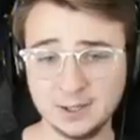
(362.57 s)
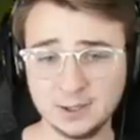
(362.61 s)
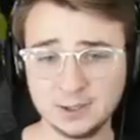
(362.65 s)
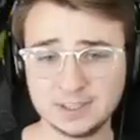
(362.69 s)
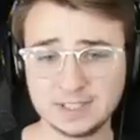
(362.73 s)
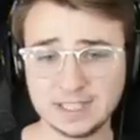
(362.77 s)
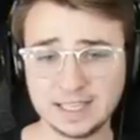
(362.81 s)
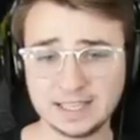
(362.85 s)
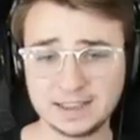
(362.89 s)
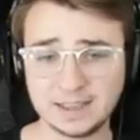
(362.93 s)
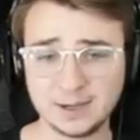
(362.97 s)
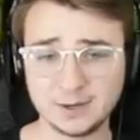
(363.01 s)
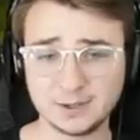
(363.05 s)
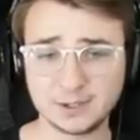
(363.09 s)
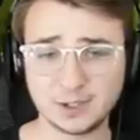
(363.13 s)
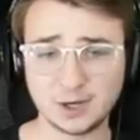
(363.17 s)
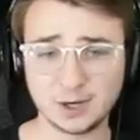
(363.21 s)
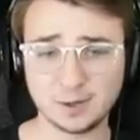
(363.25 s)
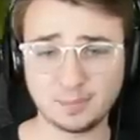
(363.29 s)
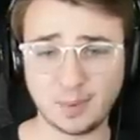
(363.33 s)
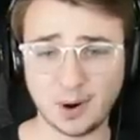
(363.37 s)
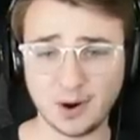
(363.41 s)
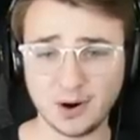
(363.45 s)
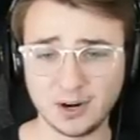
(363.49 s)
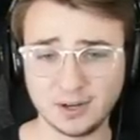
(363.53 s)
it looks like there's
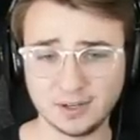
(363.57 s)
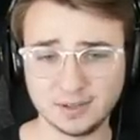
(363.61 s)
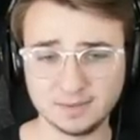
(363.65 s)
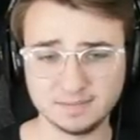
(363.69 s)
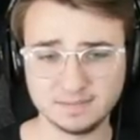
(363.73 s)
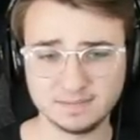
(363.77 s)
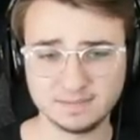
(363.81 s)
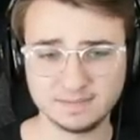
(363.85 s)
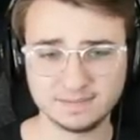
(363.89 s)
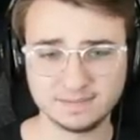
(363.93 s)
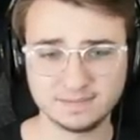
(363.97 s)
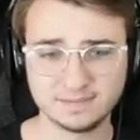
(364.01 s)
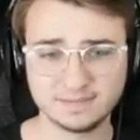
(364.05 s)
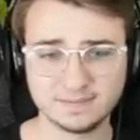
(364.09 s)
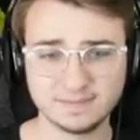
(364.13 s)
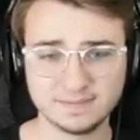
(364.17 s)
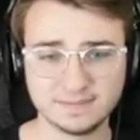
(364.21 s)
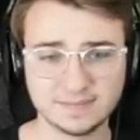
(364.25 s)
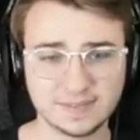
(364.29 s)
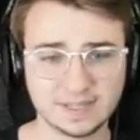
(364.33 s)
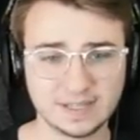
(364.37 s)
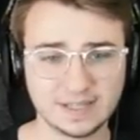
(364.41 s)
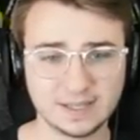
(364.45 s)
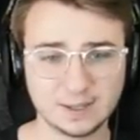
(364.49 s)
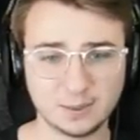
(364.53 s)
our barn,
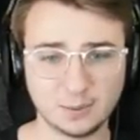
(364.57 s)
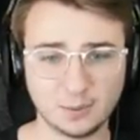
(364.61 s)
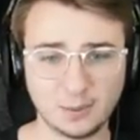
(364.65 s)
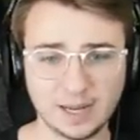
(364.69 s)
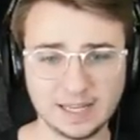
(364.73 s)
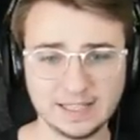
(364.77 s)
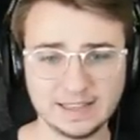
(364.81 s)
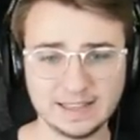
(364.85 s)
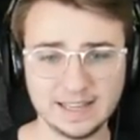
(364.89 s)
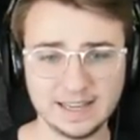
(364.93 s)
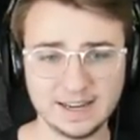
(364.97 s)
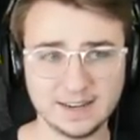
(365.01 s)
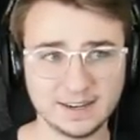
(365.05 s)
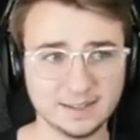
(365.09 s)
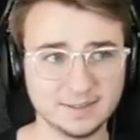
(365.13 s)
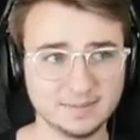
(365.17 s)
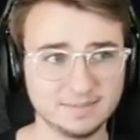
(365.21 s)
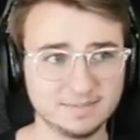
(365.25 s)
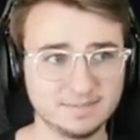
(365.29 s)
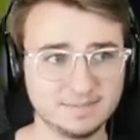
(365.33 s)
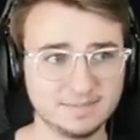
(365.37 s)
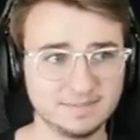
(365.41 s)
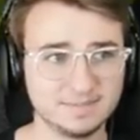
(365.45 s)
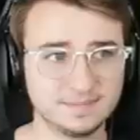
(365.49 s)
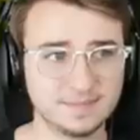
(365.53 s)
right there.
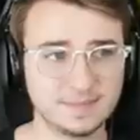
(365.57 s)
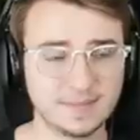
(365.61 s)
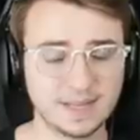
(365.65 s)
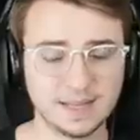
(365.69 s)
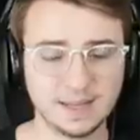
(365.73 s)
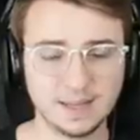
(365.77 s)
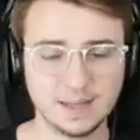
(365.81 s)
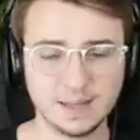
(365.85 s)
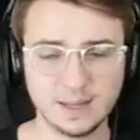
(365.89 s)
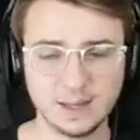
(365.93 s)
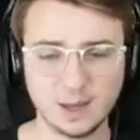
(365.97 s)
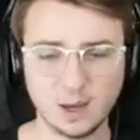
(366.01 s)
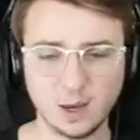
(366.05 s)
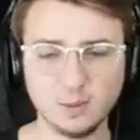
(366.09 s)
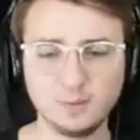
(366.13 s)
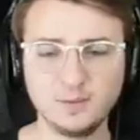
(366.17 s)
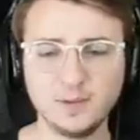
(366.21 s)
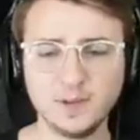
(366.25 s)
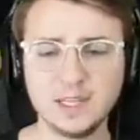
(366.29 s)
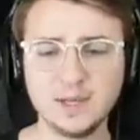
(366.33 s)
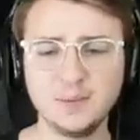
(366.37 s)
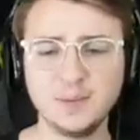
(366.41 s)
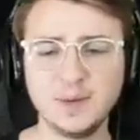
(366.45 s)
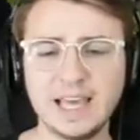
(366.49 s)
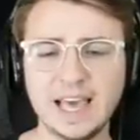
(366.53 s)

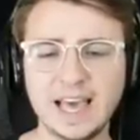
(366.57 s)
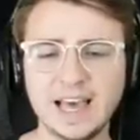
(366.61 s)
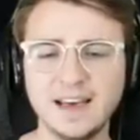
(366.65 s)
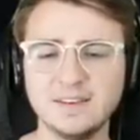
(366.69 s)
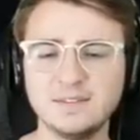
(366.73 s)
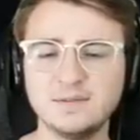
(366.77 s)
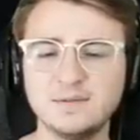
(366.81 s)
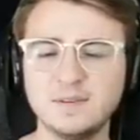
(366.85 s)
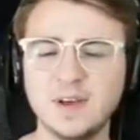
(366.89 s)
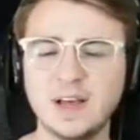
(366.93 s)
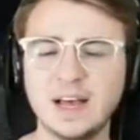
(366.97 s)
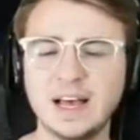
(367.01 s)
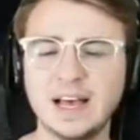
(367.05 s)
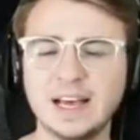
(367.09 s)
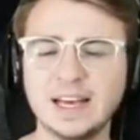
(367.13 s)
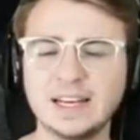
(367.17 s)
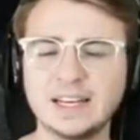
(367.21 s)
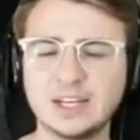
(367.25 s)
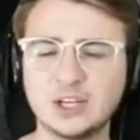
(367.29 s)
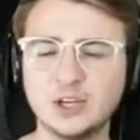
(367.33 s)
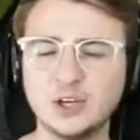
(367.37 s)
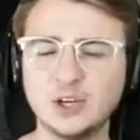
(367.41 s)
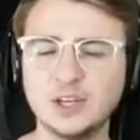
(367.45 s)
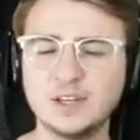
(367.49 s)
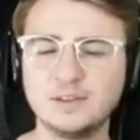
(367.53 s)
Hopefully we have a
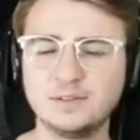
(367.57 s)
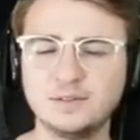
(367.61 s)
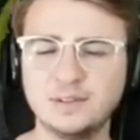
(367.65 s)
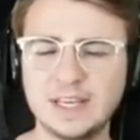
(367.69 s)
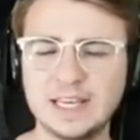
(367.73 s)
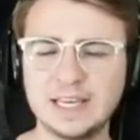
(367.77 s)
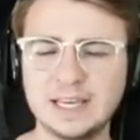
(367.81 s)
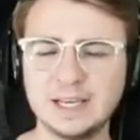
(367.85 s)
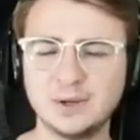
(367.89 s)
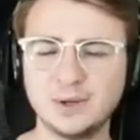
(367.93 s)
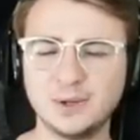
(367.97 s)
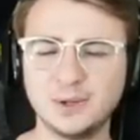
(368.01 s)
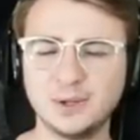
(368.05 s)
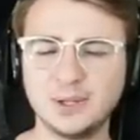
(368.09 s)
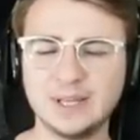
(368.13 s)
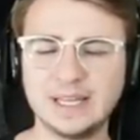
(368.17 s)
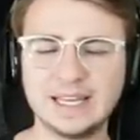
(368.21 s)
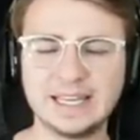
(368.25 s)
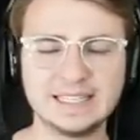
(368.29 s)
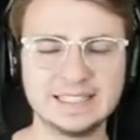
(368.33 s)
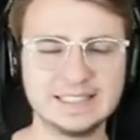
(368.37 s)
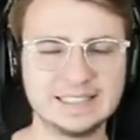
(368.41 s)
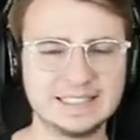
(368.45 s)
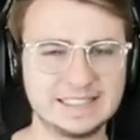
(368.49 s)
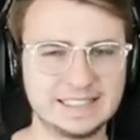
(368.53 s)
good vehicle
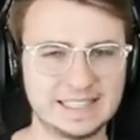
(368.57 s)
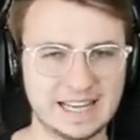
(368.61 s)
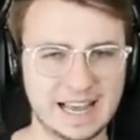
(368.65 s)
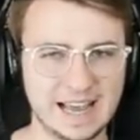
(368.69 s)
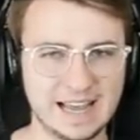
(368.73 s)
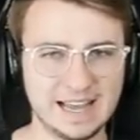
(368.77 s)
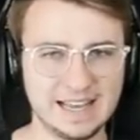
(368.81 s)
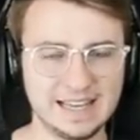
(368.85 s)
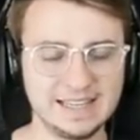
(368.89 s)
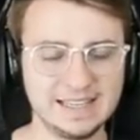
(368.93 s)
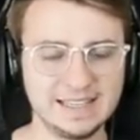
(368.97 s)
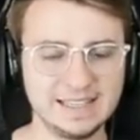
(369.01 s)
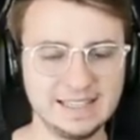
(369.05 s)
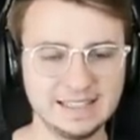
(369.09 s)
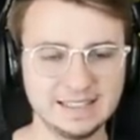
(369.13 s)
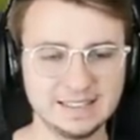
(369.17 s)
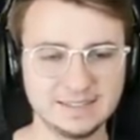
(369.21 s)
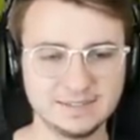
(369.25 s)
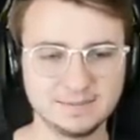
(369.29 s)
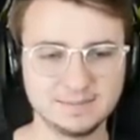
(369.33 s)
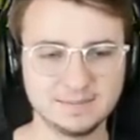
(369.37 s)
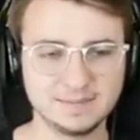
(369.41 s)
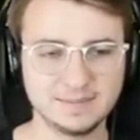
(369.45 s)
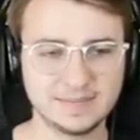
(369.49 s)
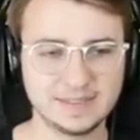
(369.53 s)
inside,
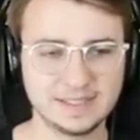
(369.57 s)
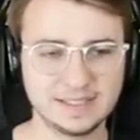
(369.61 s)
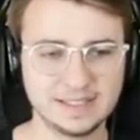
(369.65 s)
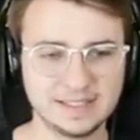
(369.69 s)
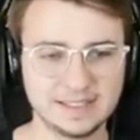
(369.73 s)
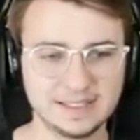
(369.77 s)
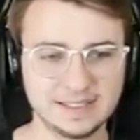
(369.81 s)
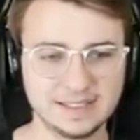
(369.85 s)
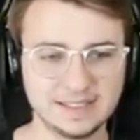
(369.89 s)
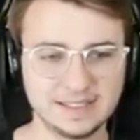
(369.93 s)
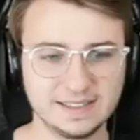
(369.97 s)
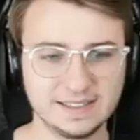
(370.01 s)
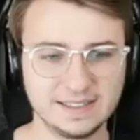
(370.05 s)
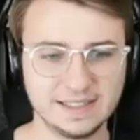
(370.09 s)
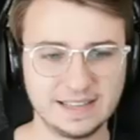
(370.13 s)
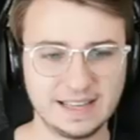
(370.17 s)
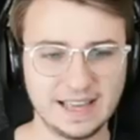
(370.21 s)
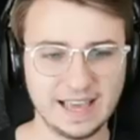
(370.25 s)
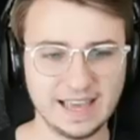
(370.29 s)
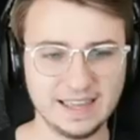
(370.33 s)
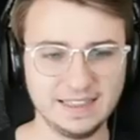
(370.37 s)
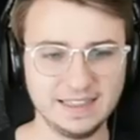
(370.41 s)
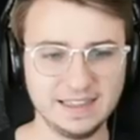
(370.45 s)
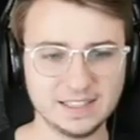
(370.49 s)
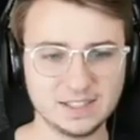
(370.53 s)

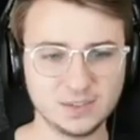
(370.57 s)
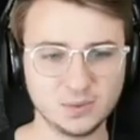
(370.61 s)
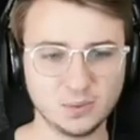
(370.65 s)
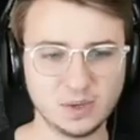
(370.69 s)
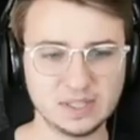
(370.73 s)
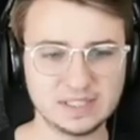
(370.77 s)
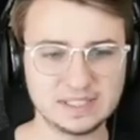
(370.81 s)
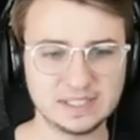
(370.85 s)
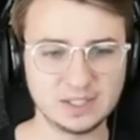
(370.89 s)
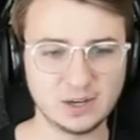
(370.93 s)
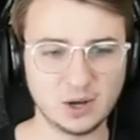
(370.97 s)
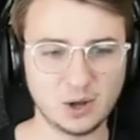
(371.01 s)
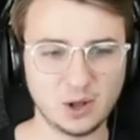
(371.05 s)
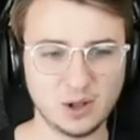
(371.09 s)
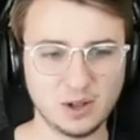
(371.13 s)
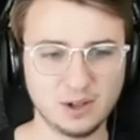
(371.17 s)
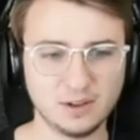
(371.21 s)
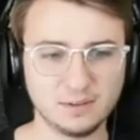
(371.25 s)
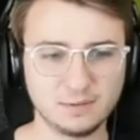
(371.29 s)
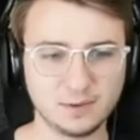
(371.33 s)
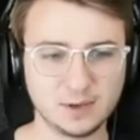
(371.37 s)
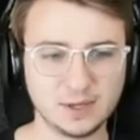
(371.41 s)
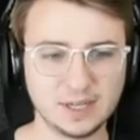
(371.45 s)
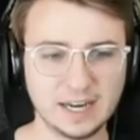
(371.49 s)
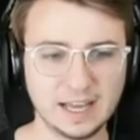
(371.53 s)
and this wasn't
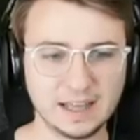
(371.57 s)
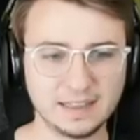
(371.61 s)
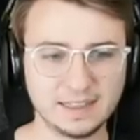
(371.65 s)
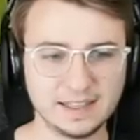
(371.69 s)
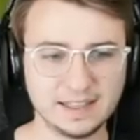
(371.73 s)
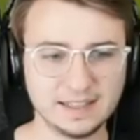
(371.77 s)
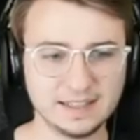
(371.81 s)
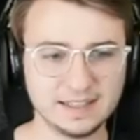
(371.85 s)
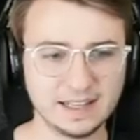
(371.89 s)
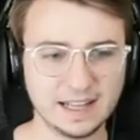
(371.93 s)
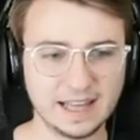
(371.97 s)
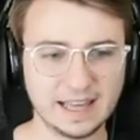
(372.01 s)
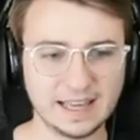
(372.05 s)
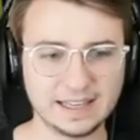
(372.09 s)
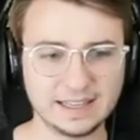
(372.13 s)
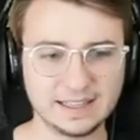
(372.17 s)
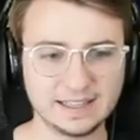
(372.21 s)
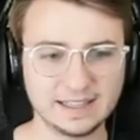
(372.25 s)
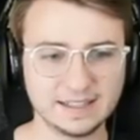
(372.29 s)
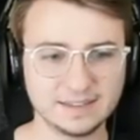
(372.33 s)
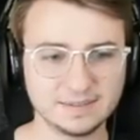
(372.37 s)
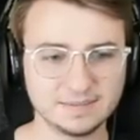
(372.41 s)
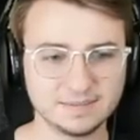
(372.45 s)
all for nothing, like...